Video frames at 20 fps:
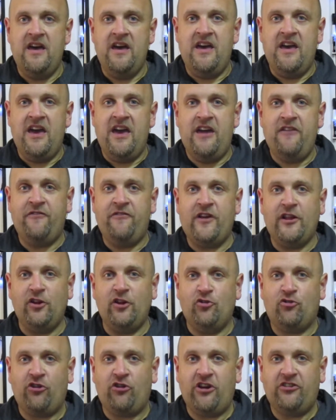Hey fellow
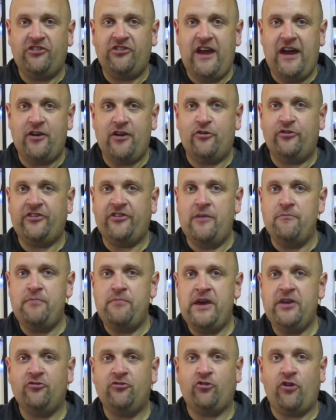Trek Chatters, I'm
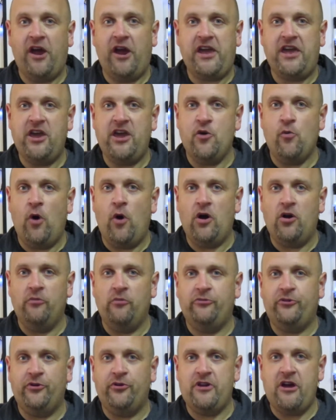Pit Trekkie and welcome
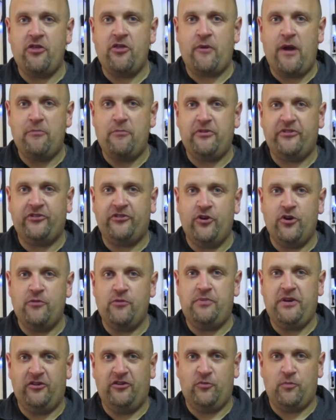to another episode of
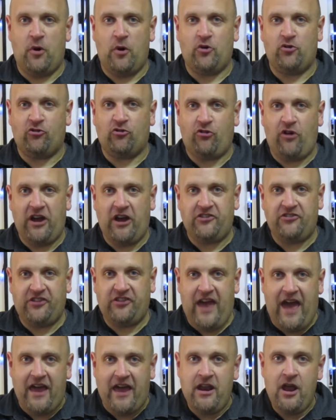Pittsburgh's Trek
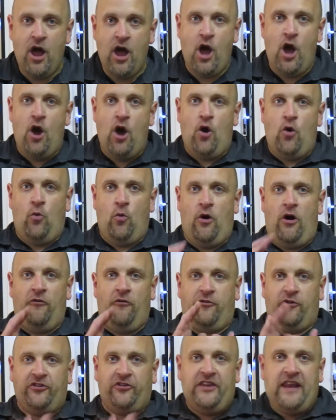Chat. Well,
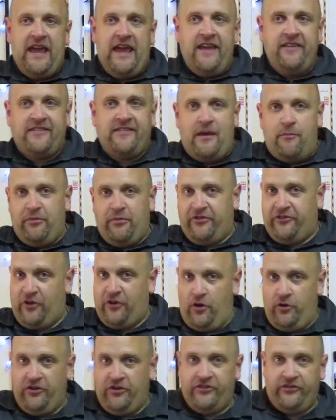for today's
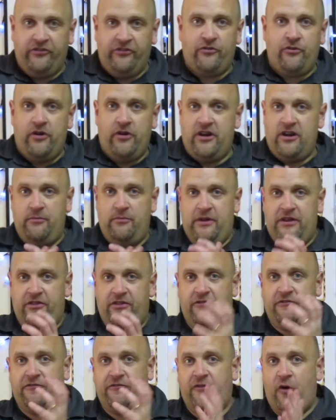episode, this is going to be the
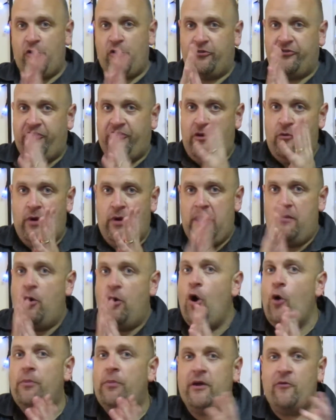first and what I'm
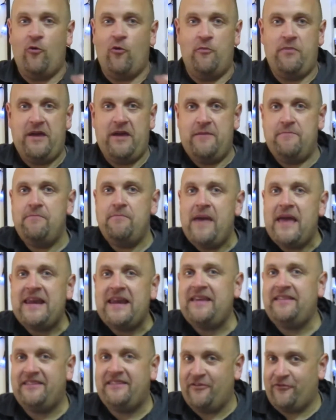hoping will be
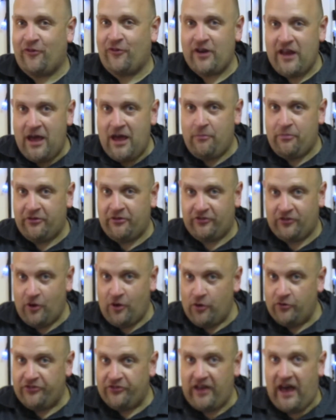many different
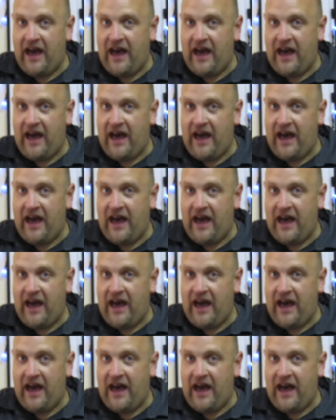episodes.